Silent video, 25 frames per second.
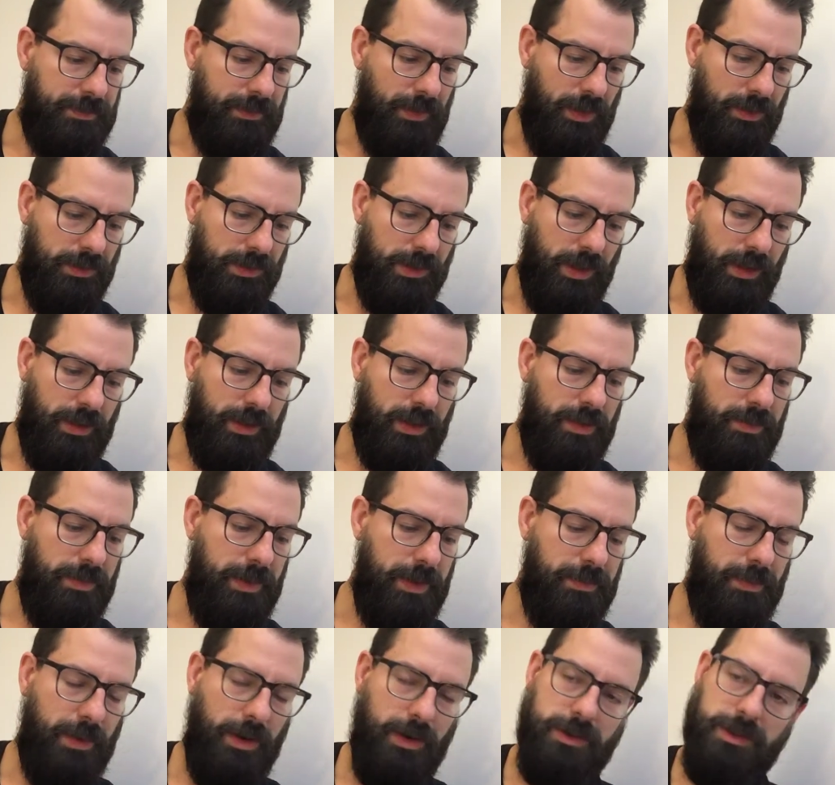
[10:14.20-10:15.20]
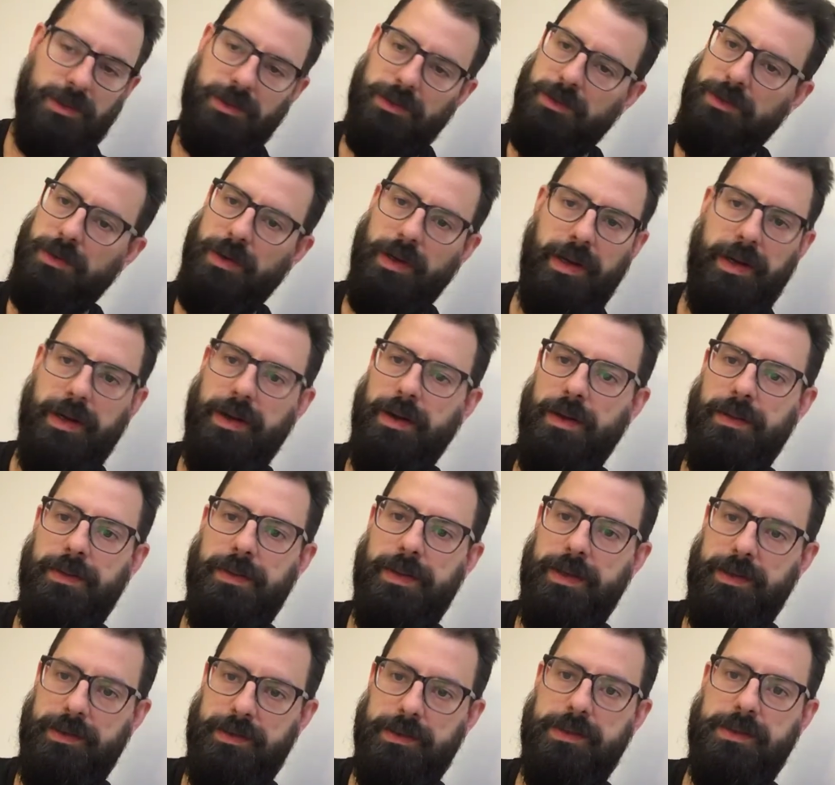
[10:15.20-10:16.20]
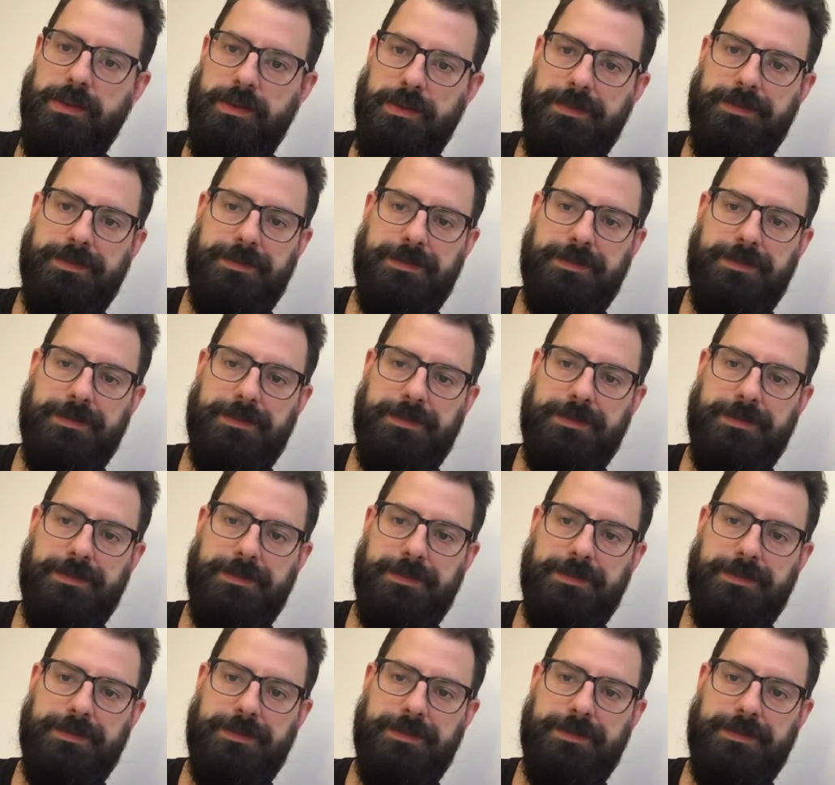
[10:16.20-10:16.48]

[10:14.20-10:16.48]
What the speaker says: There's not going to be partial credit on these.